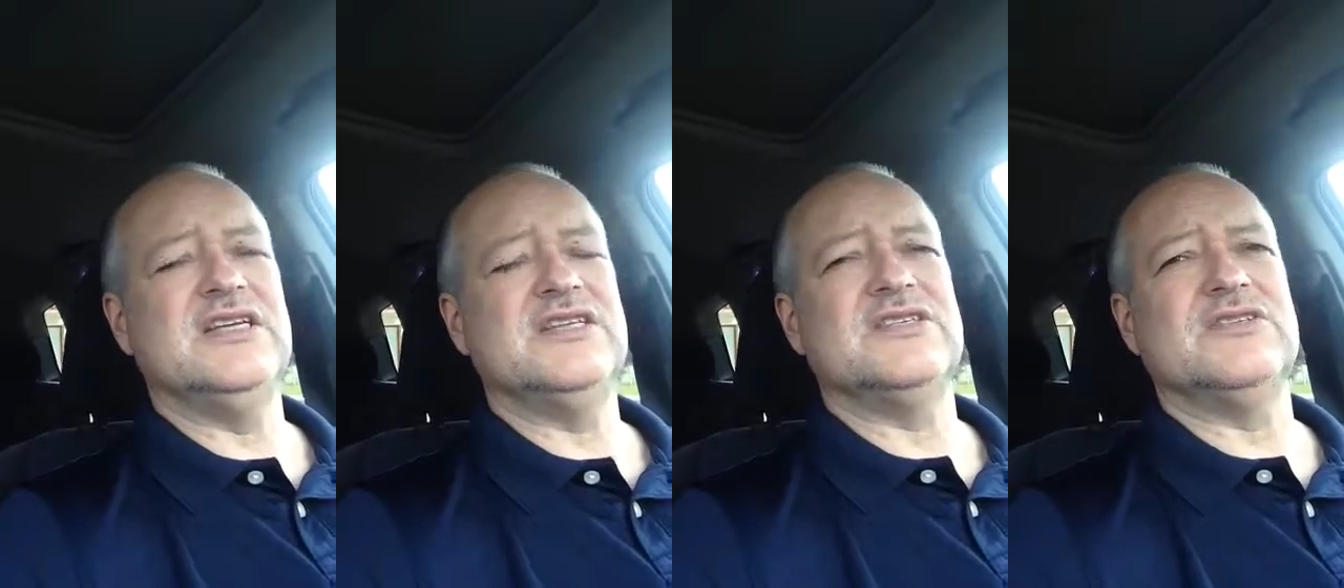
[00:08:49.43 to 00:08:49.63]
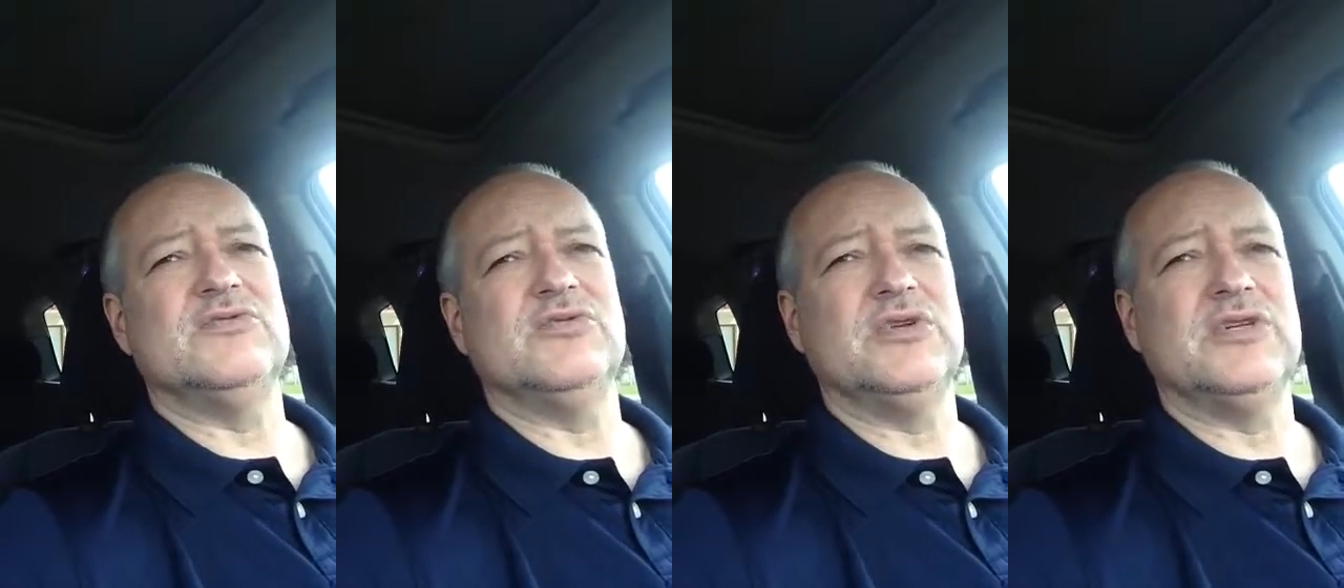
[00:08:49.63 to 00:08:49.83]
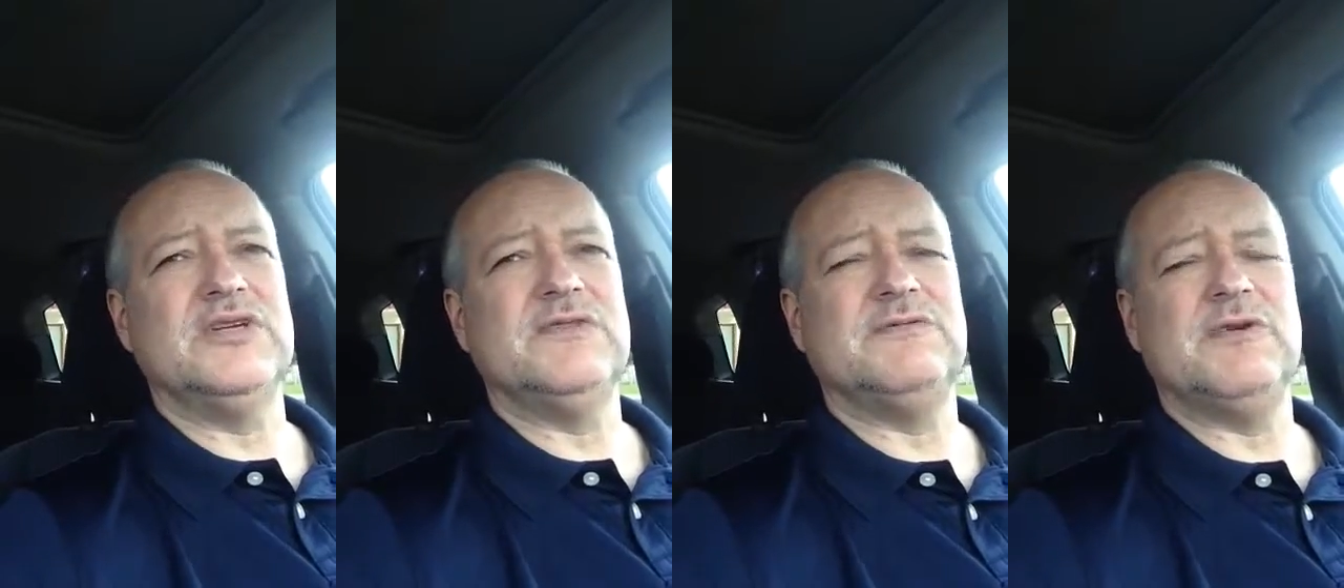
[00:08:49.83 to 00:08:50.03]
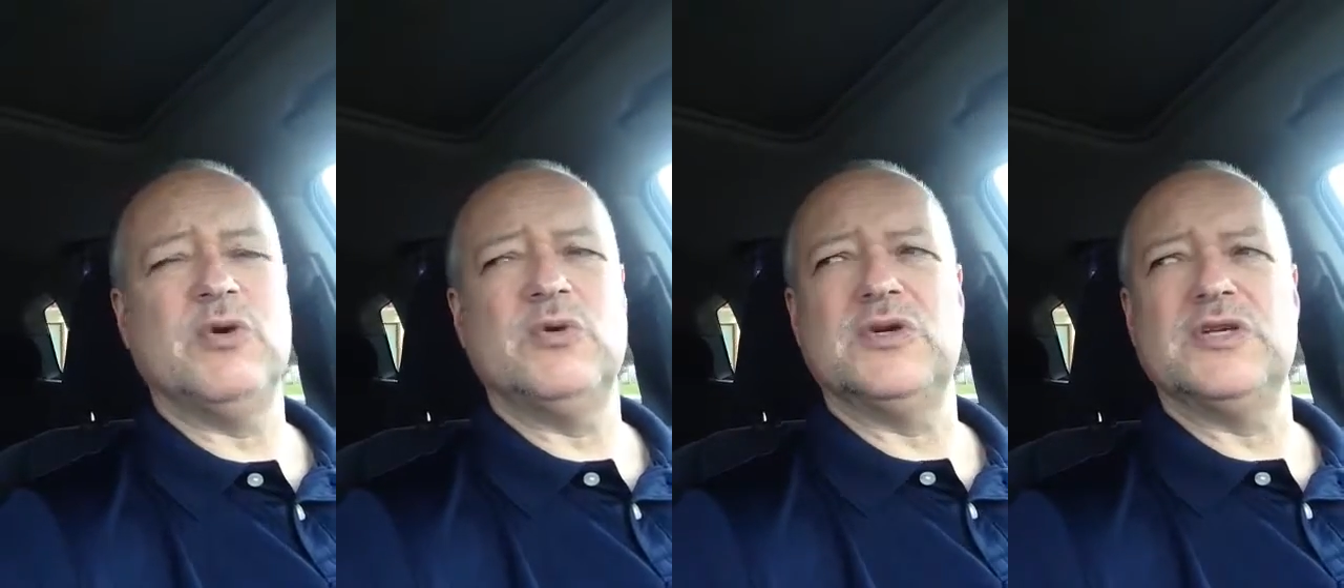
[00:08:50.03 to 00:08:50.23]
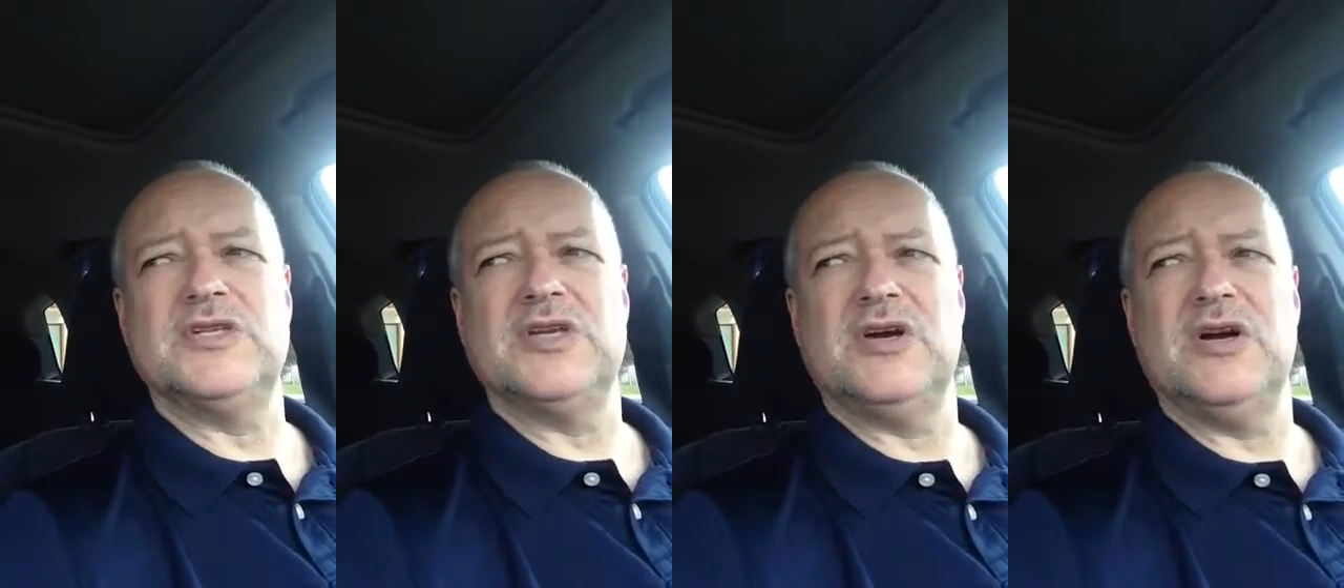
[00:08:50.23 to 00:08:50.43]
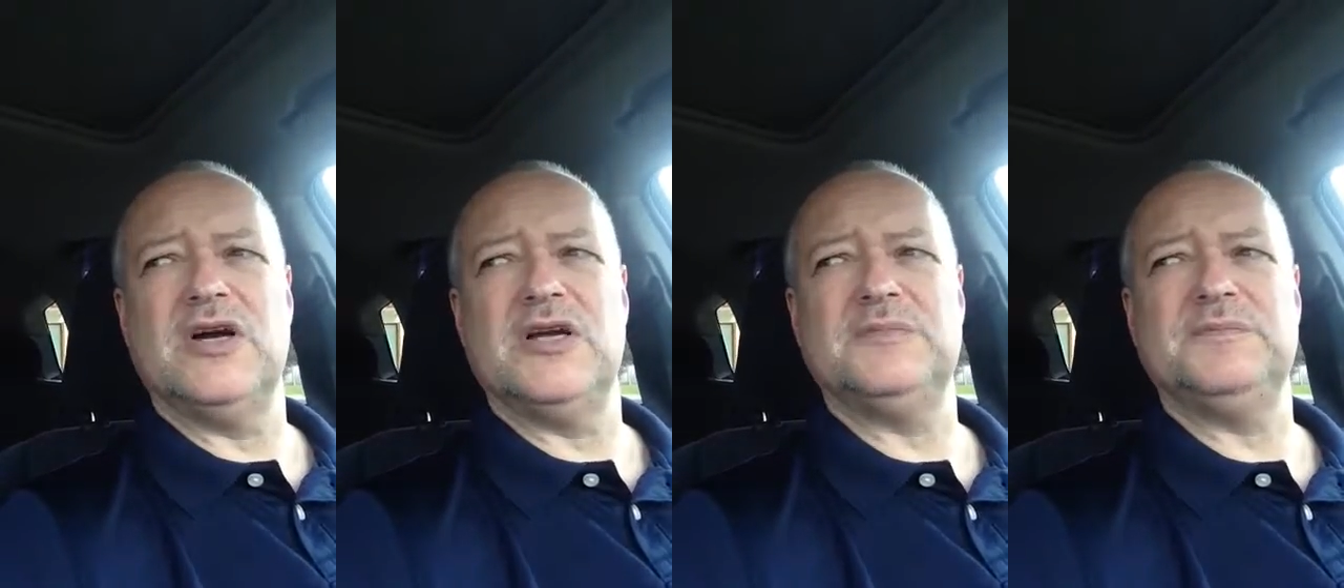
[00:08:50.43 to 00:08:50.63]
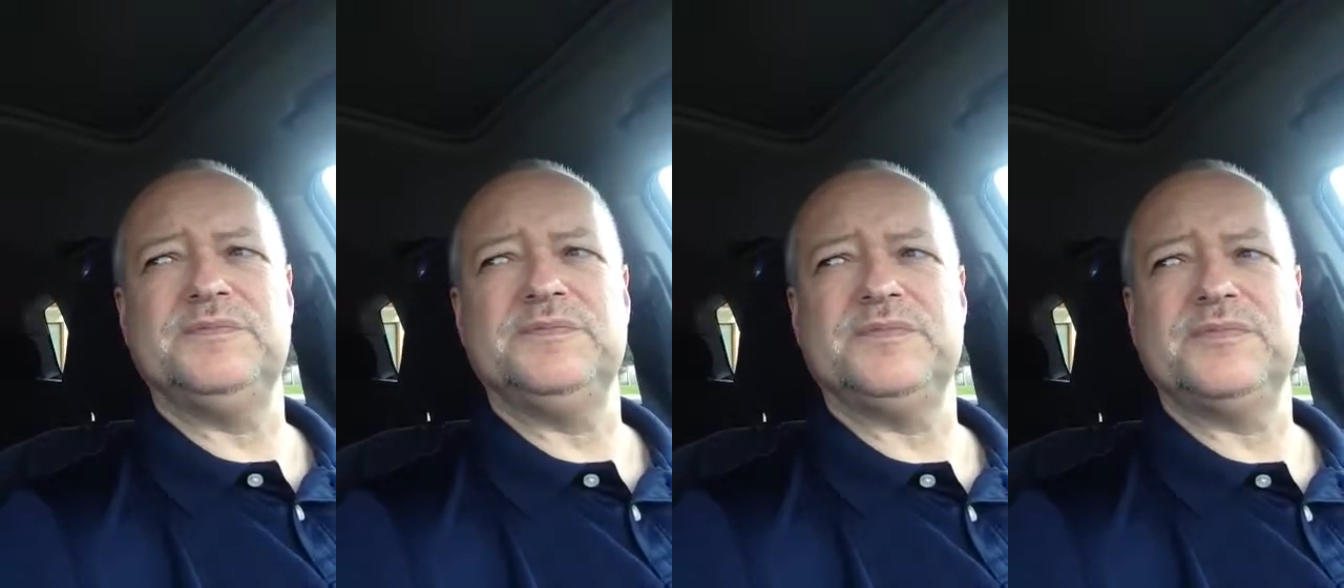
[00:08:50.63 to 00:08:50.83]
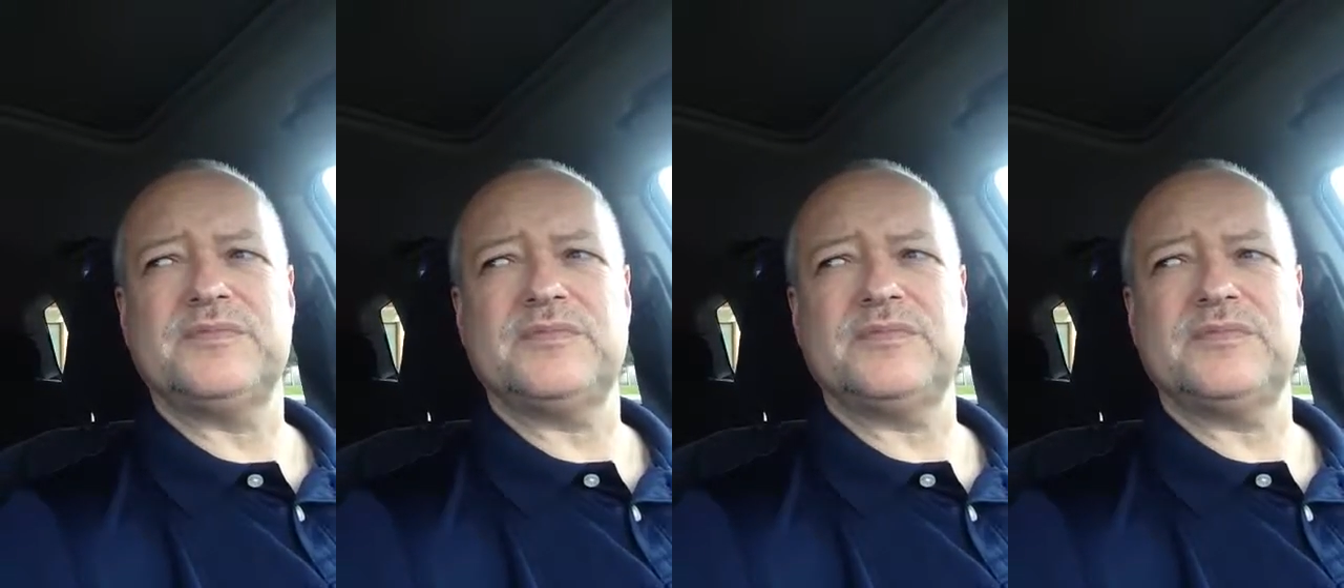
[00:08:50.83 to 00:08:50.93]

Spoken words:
is to really focus on